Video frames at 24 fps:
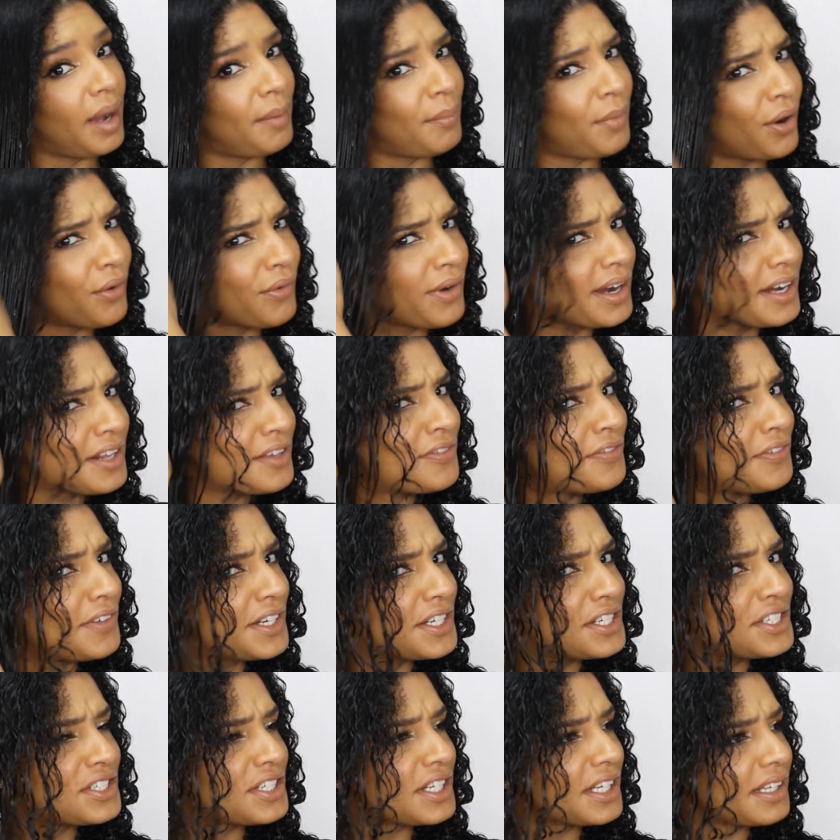I'm already
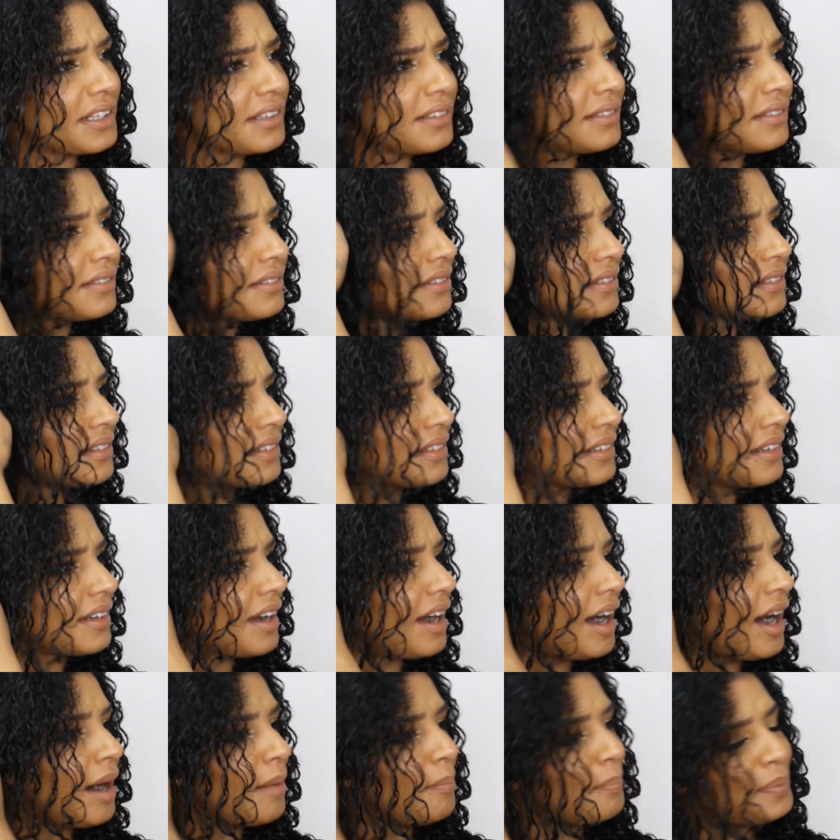finishing
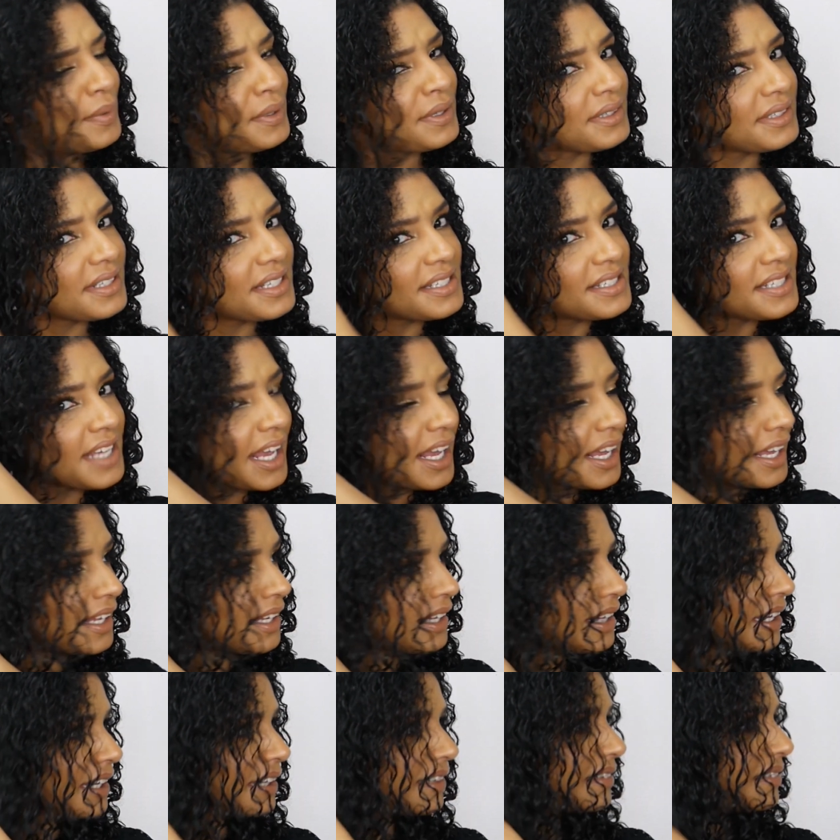up
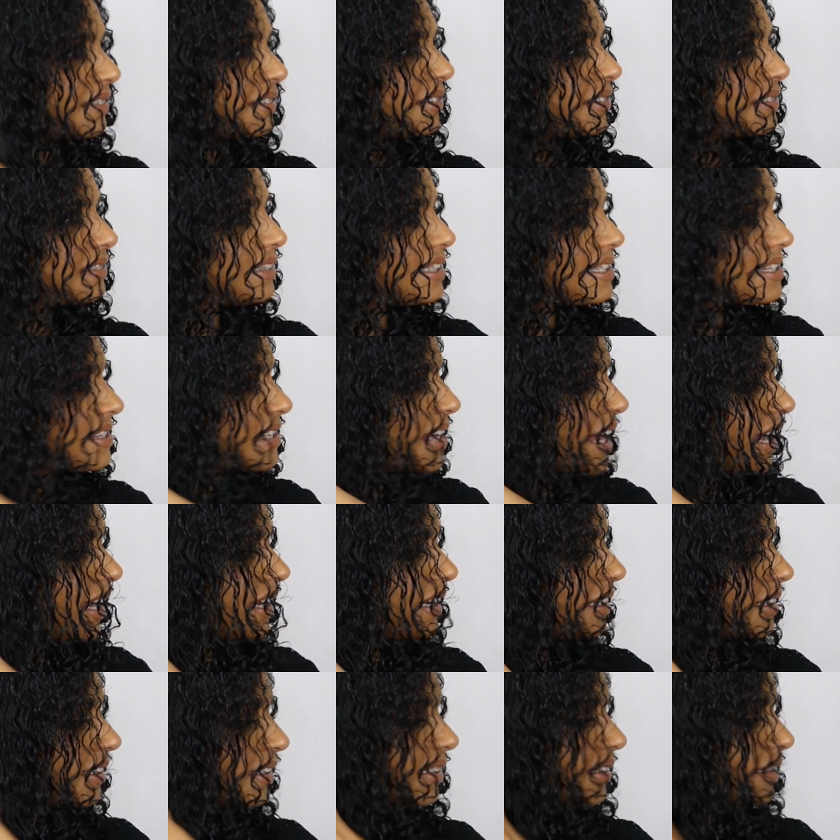detangling this
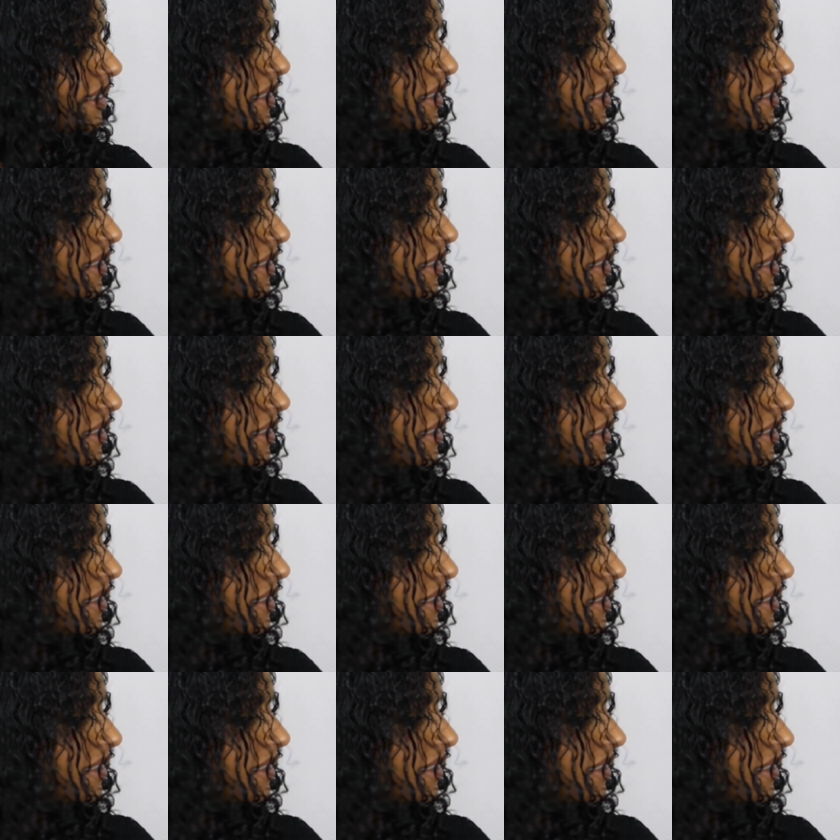side.